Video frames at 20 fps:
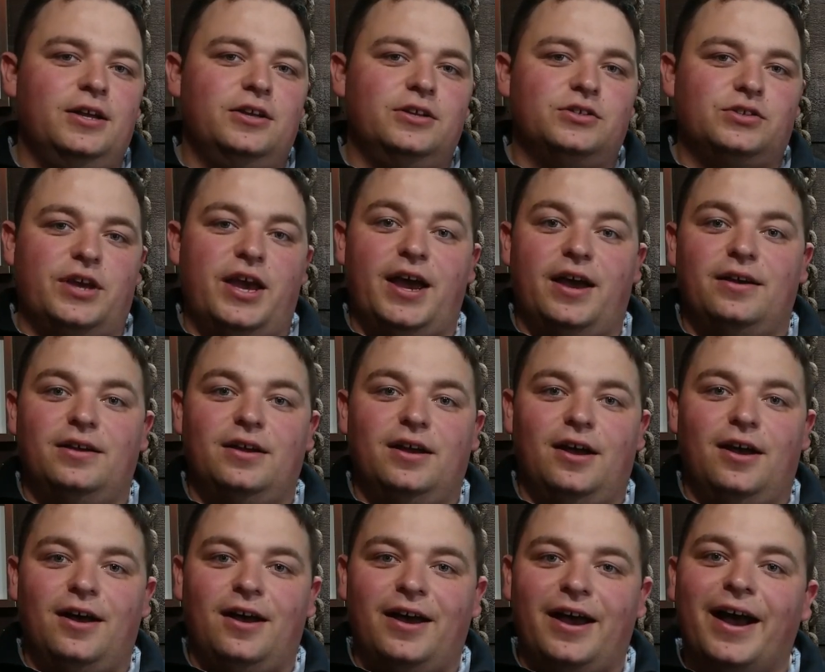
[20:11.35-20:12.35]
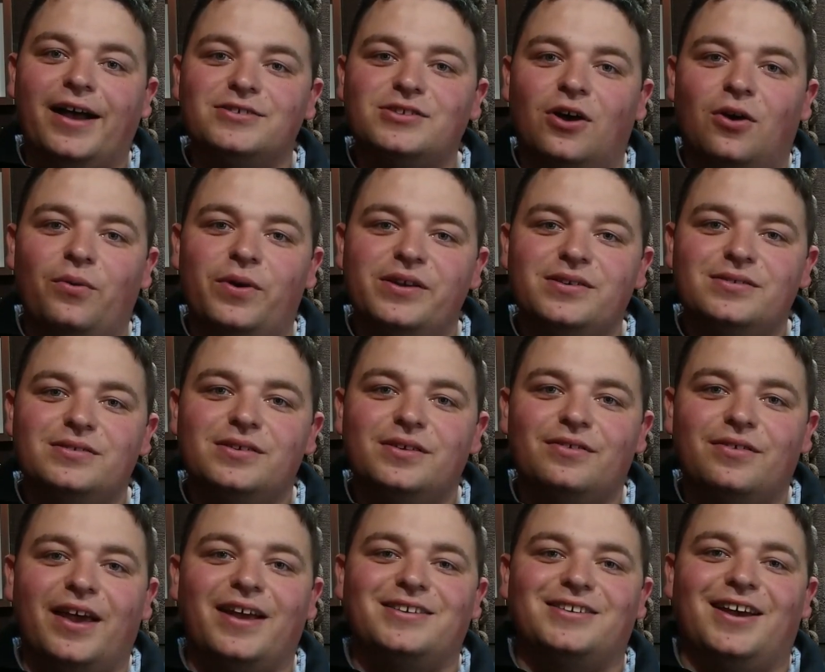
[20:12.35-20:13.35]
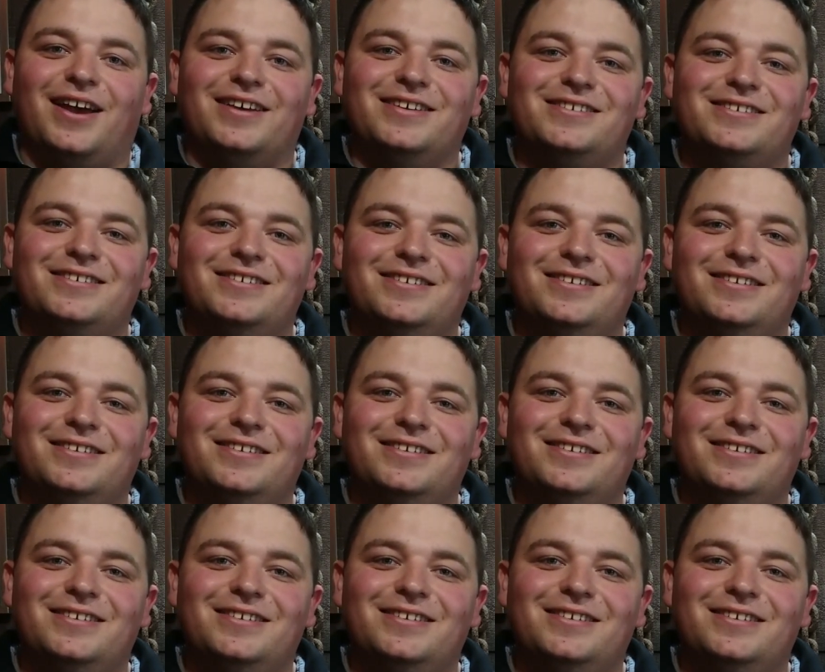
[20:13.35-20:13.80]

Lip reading: So yeah, as always, thanks, guys.